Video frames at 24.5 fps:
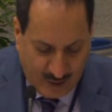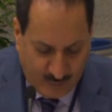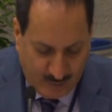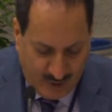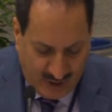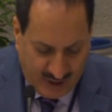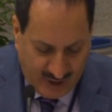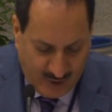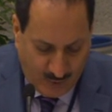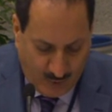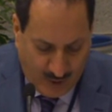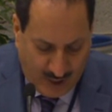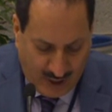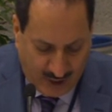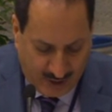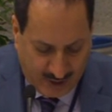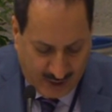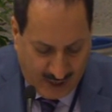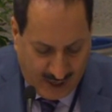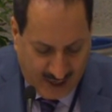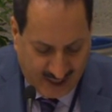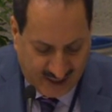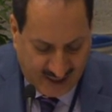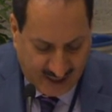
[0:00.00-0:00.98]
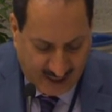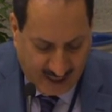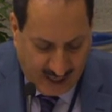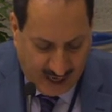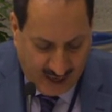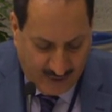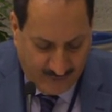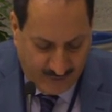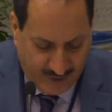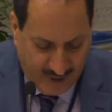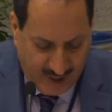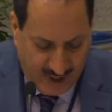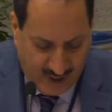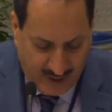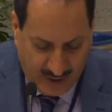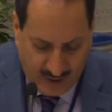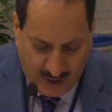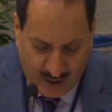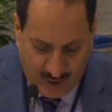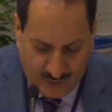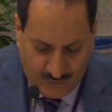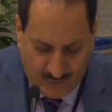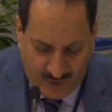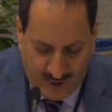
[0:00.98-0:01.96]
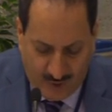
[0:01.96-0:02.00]
succeed, it also
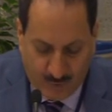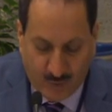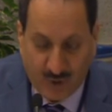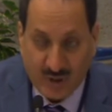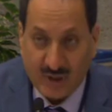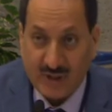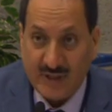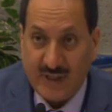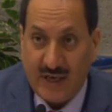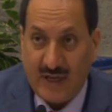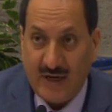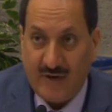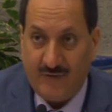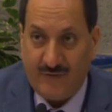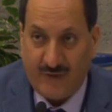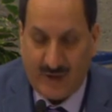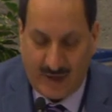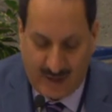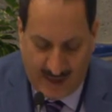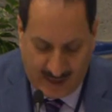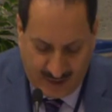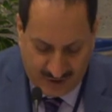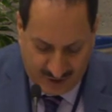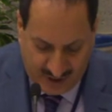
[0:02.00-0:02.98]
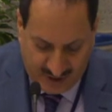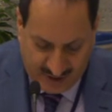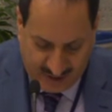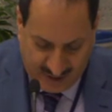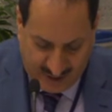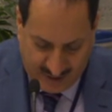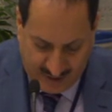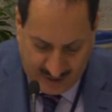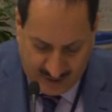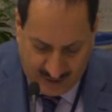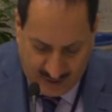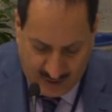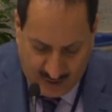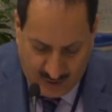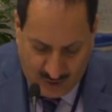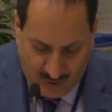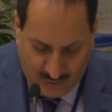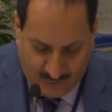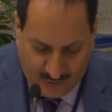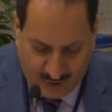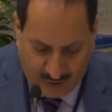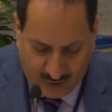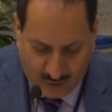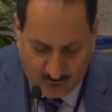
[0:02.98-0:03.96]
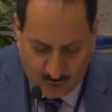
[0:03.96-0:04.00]
needs concrete steps
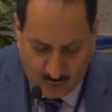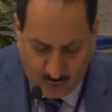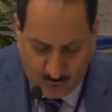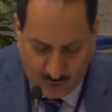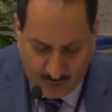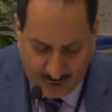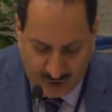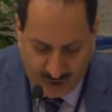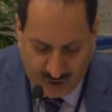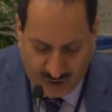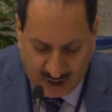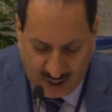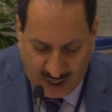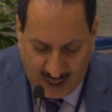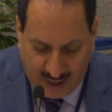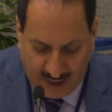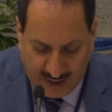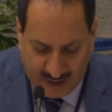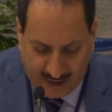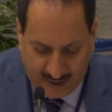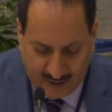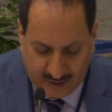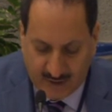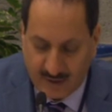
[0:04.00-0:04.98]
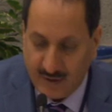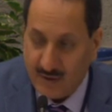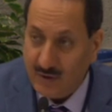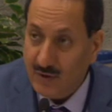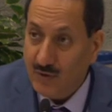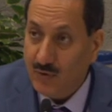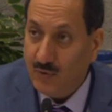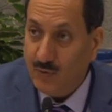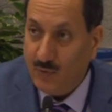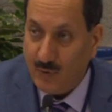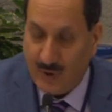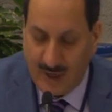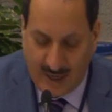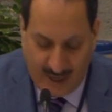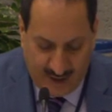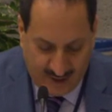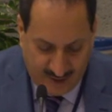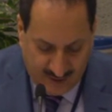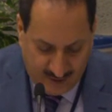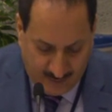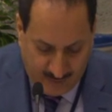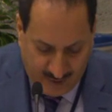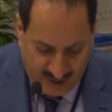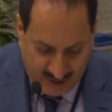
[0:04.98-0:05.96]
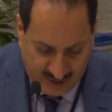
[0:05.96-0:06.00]
to be taken
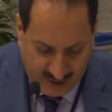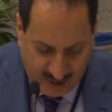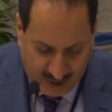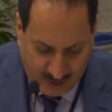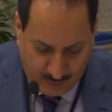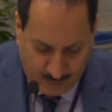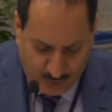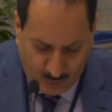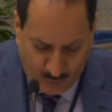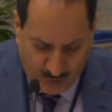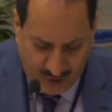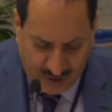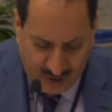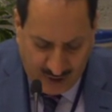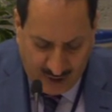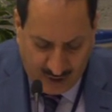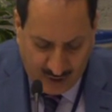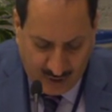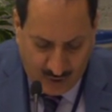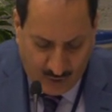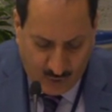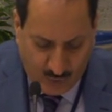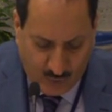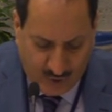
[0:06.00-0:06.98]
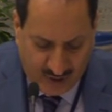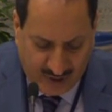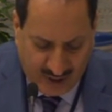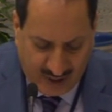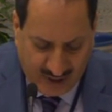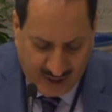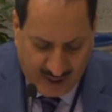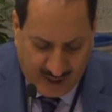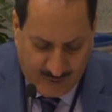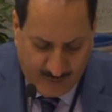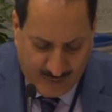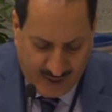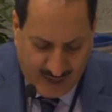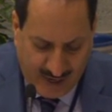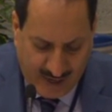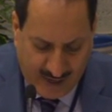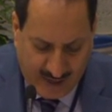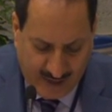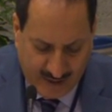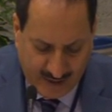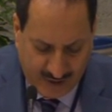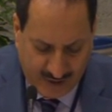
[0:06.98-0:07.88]
on different levels.